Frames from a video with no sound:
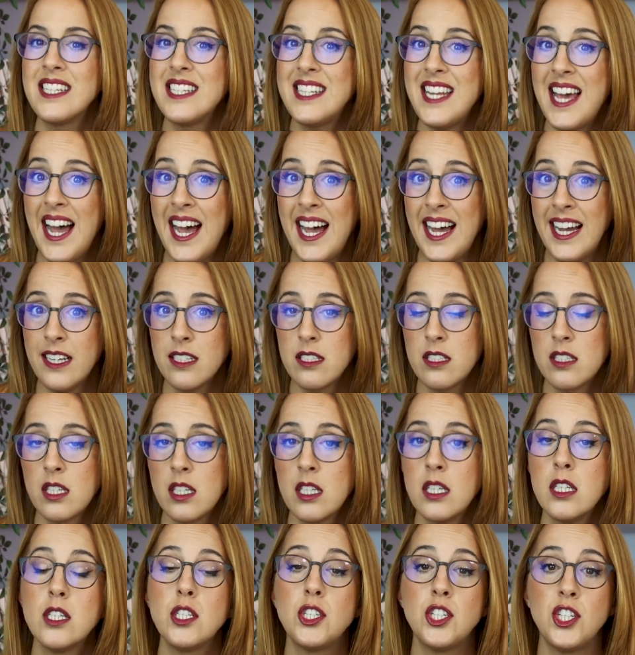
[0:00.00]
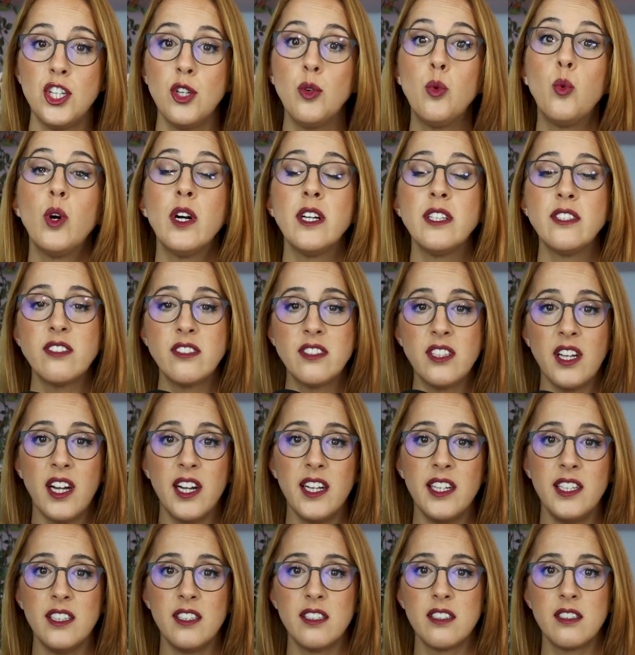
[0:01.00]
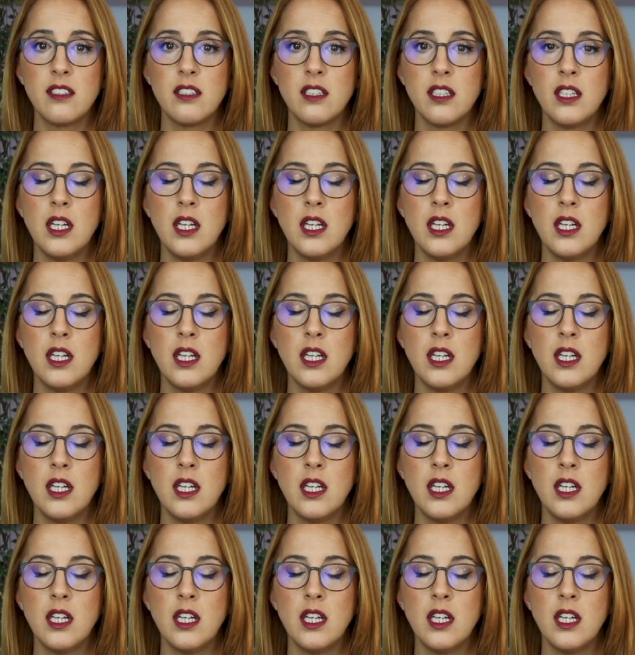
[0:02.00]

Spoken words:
that she was tired.